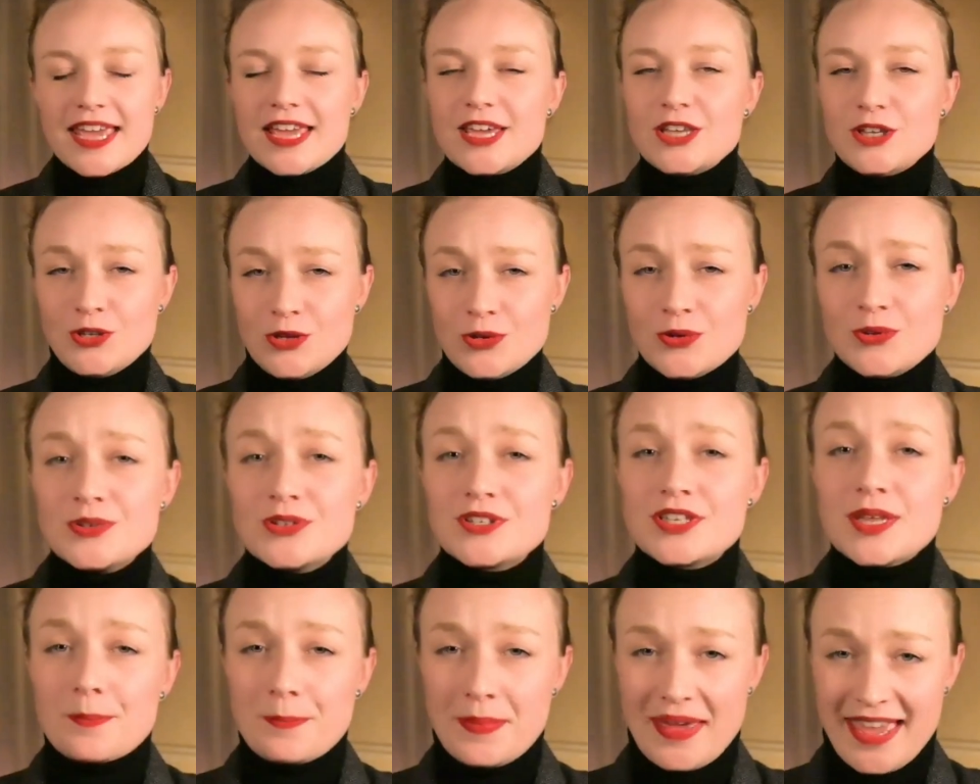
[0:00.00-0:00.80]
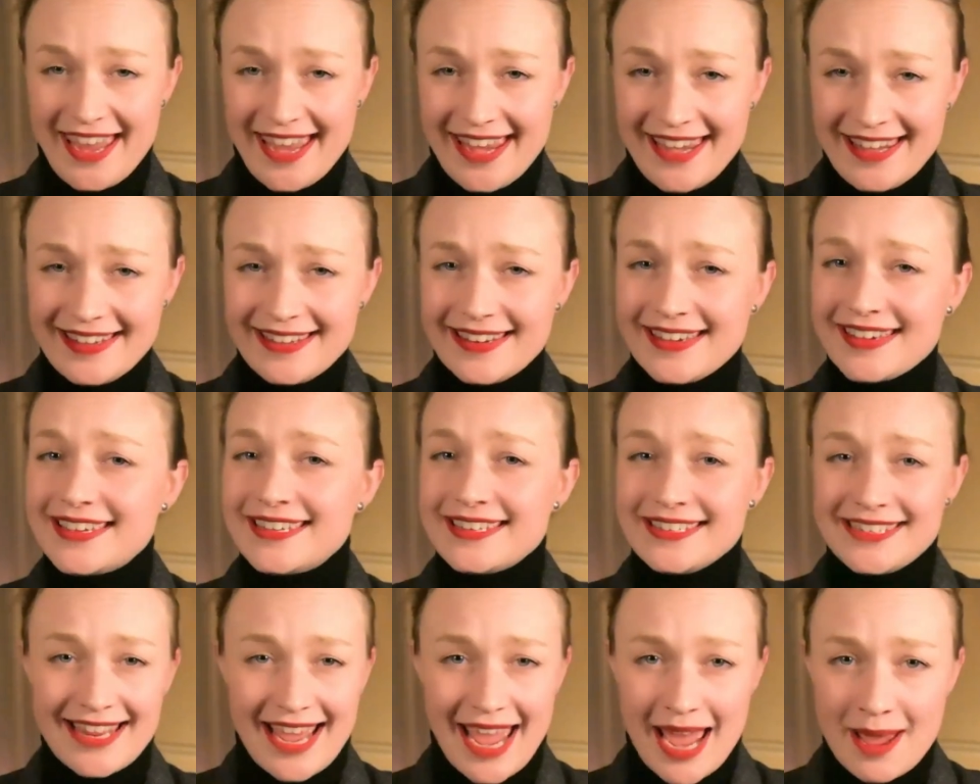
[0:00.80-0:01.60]
Use pain,
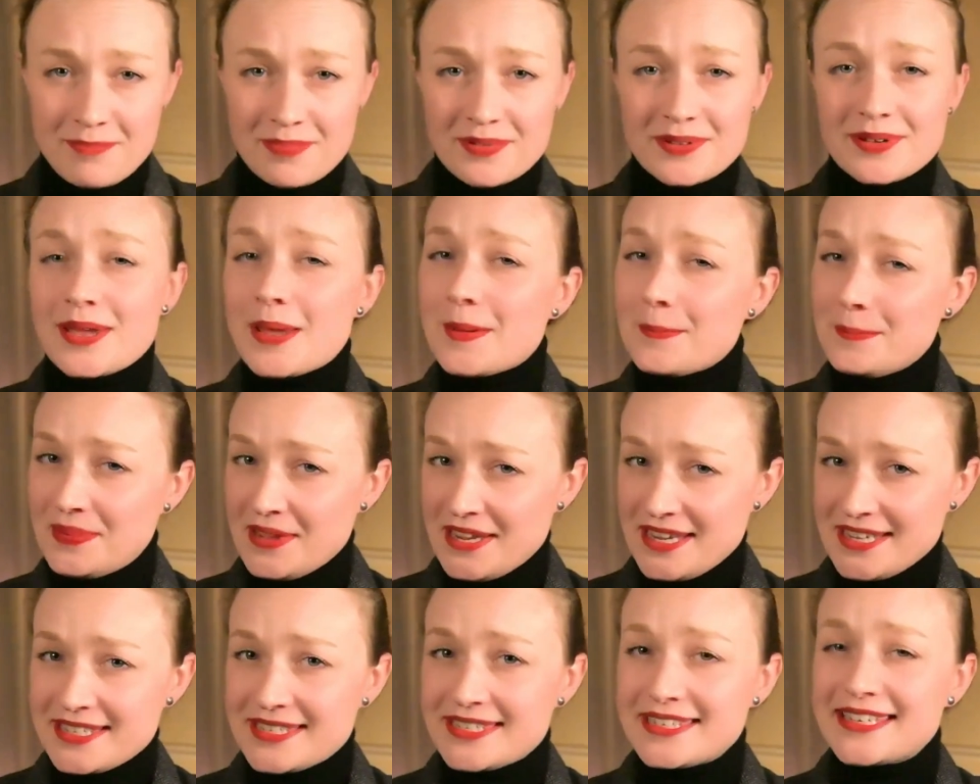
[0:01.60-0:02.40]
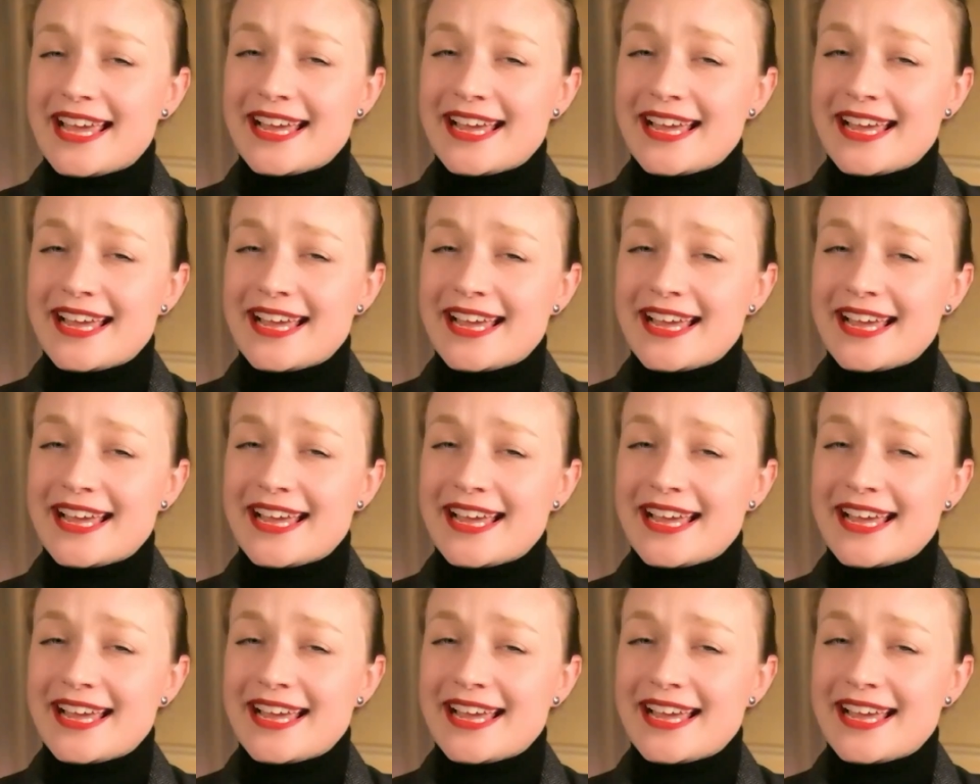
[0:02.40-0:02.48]
tap, base,